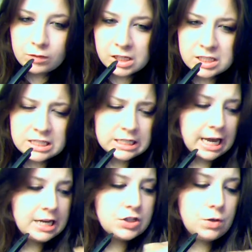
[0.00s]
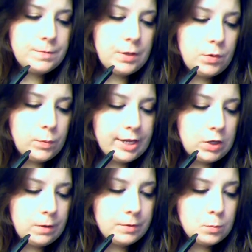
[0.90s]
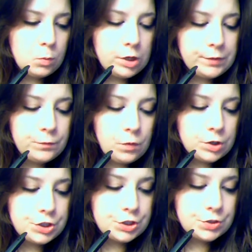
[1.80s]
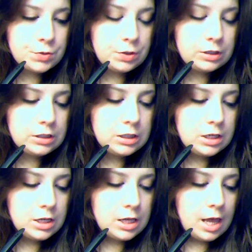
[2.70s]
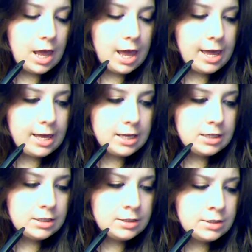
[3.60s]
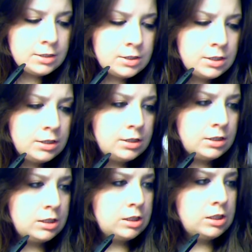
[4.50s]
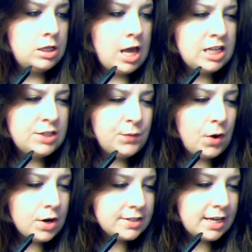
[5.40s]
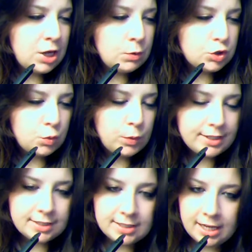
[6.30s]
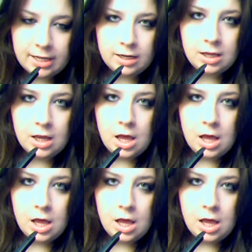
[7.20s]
This is the kind of soap that would wake you up in the morning for sure. And as far as I know, Twisted.